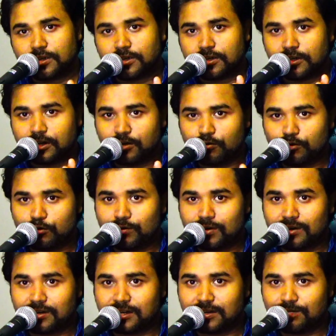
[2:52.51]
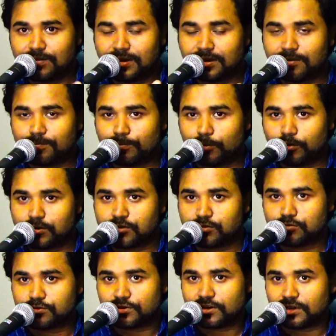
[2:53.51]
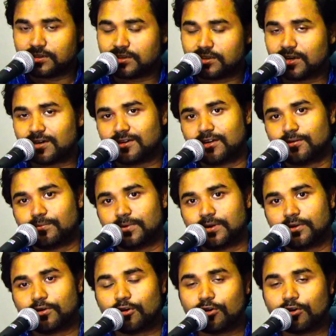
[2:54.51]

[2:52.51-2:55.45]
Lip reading: Now you can give the pause to third number,